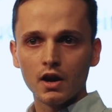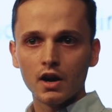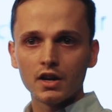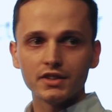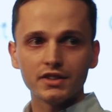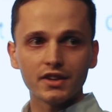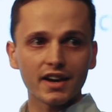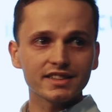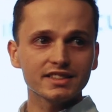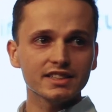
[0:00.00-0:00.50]

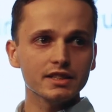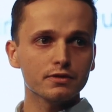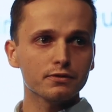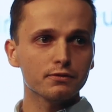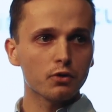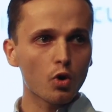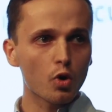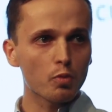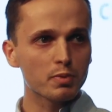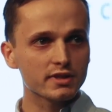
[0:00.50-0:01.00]

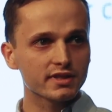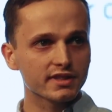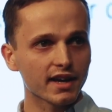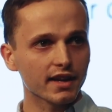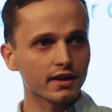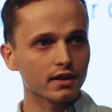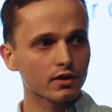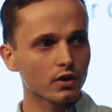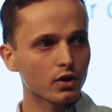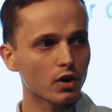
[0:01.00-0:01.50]
94%
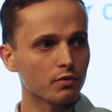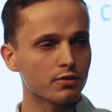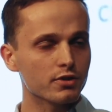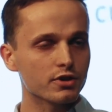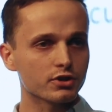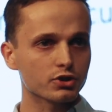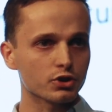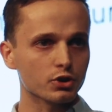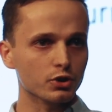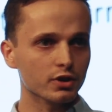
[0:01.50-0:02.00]
of the
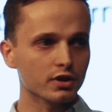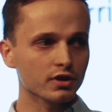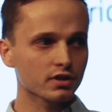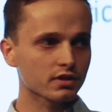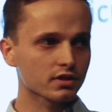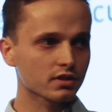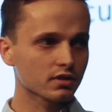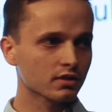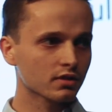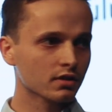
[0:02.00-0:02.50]

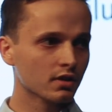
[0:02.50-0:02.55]
students